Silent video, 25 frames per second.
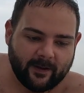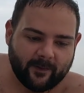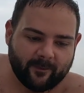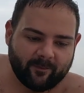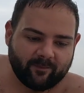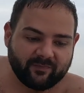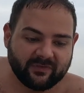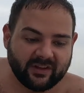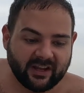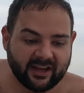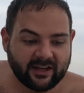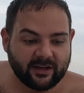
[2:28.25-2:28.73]

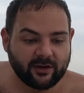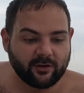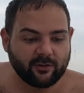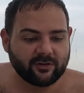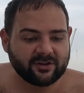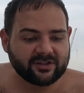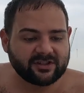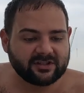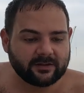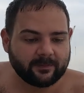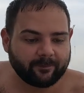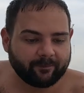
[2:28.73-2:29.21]
They
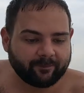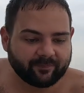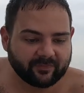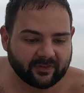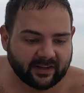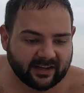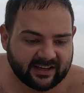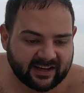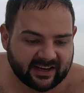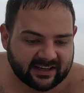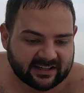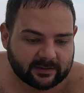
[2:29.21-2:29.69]
use
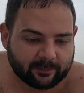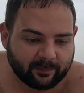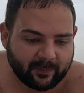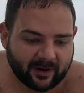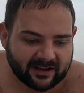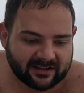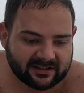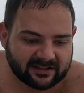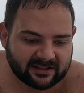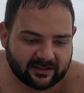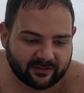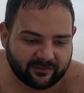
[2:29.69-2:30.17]

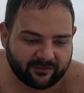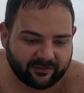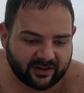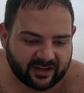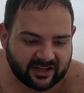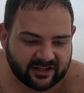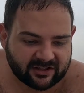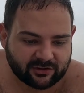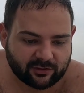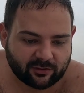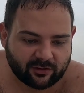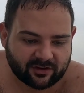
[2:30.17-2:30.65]
inexpensive
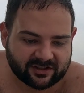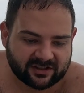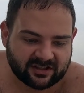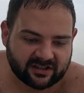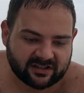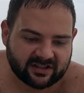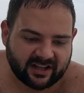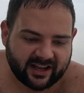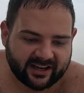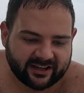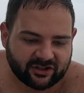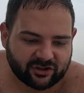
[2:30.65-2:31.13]

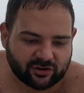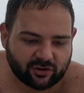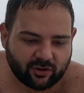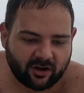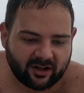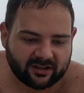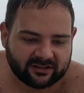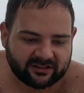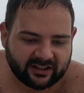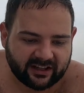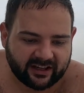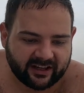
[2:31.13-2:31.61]
resources like
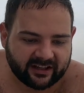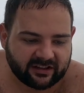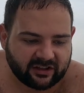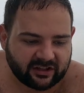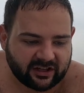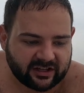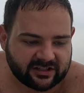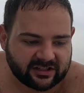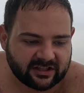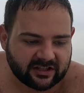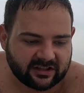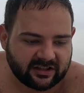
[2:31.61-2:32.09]
salt,
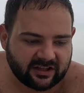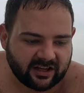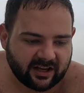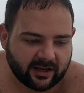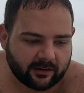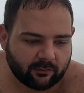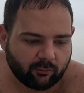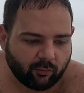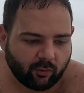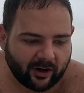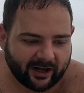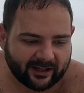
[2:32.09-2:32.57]
electricity,
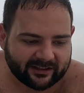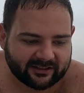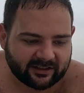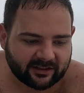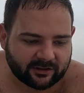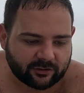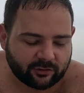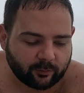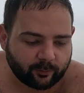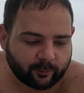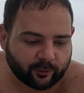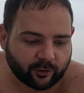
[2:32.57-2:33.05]
and water
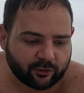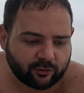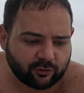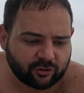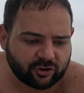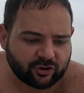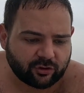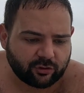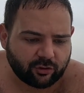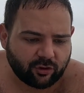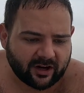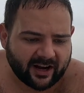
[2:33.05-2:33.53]
to
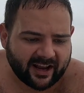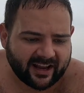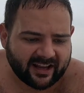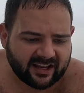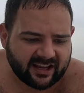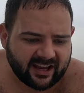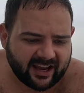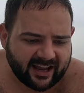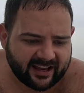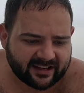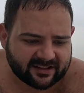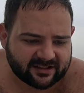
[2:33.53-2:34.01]
produce chlorine
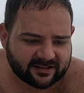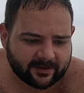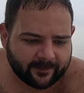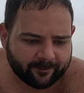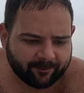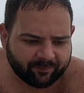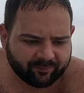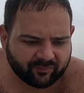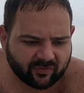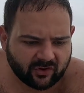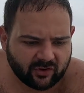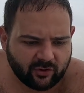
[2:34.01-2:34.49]
gas.
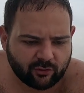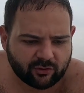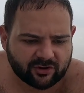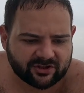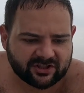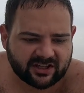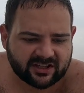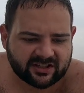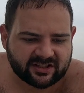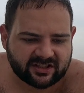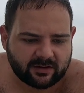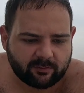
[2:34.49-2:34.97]

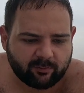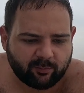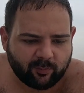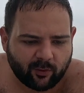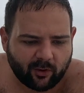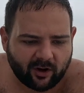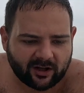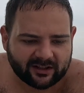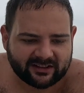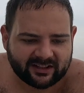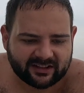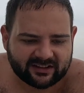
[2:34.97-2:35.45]
Users
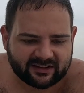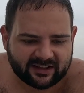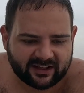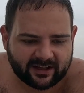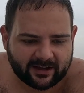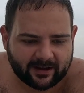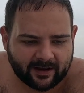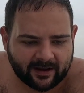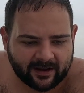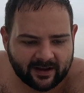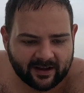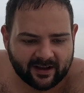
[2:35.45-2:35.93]
report that
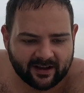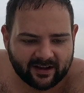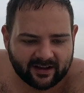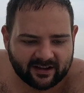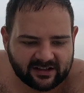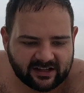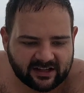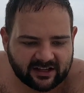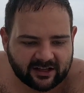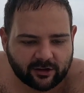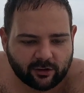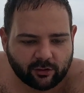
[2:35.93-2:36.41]
the
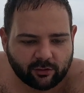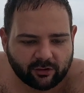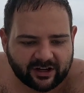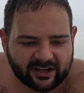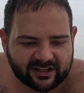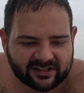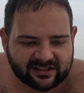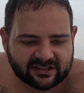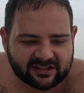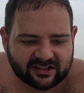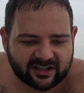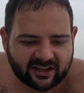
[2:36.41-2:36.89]

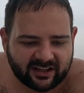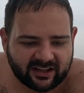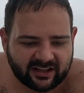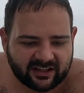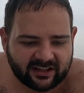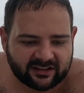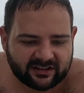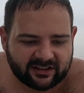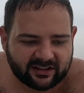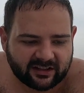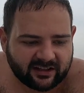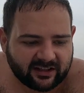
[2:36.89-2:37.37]
increased
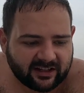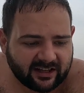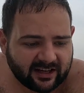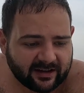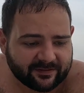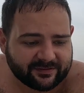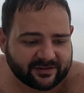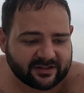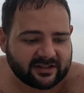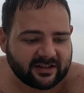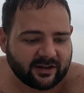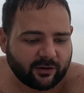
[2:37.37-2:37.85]
salinity
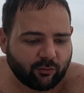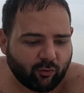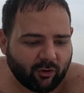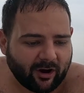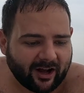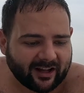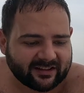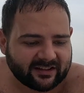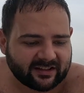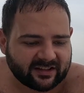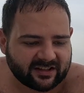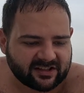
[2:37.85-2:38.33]
gives the
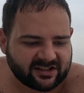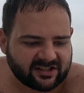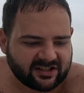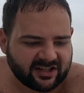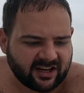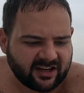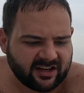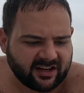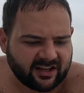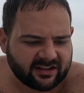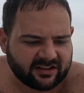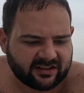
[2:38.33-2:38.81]
water a
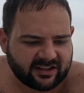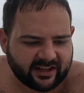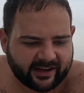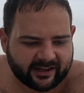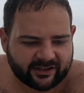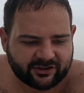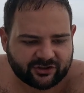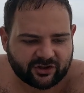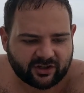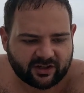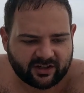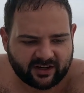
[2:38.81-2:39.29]
silky
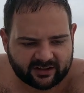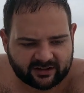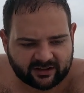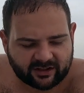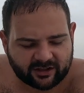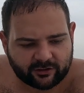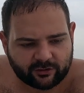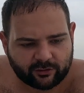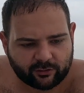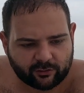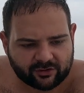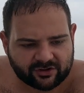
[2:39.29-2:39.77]
texture and
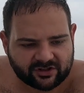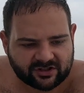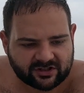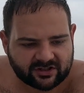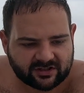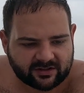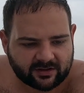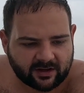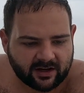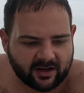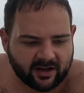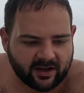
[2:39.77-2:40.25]

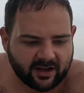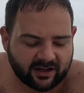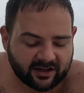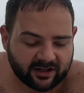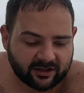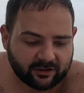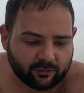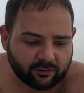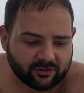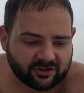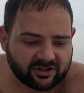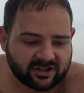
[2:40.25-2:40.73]

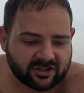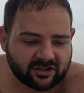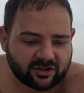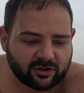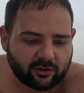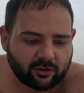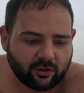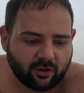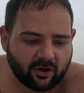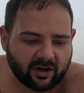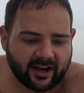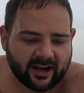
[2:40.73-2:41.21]
reduces
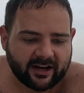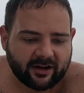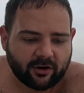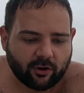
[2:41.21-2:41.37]
chlorine